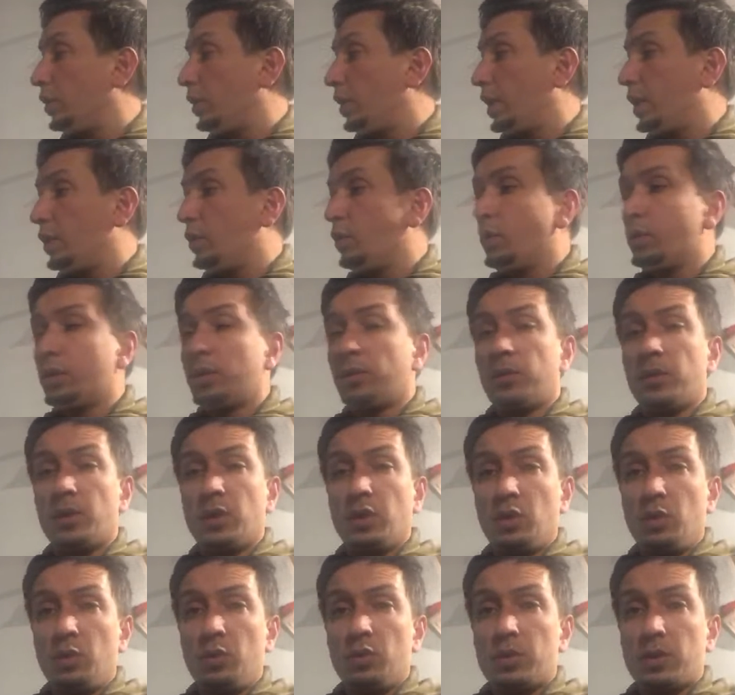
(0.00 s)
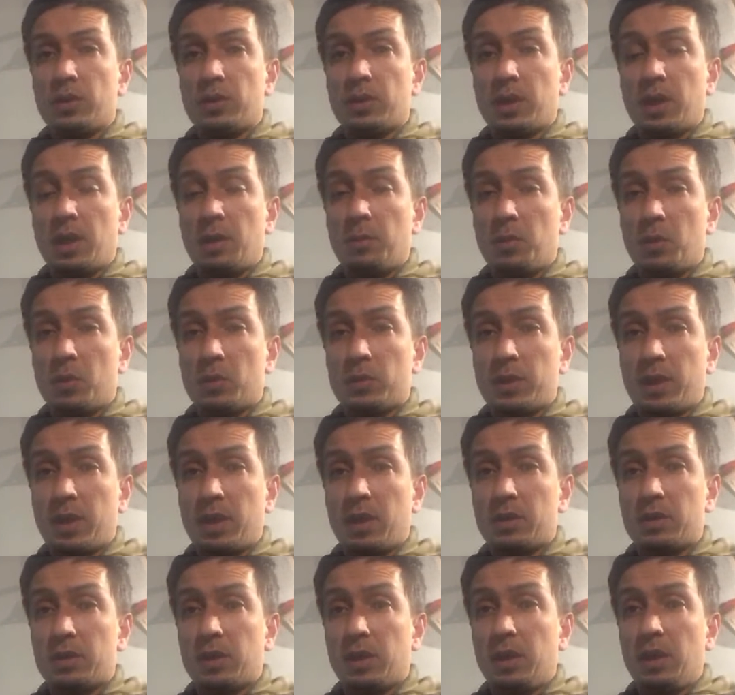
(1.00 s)
in order for you to keep your
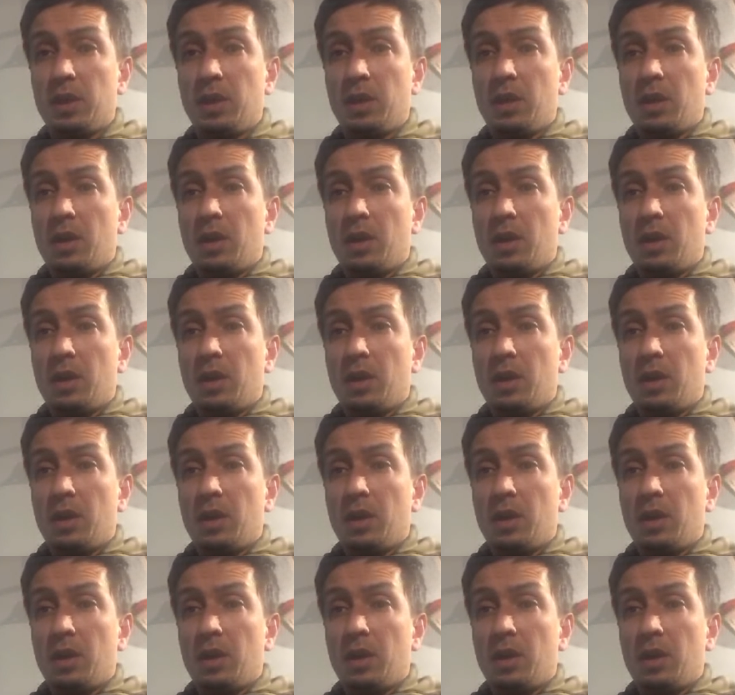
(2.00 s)
sanity,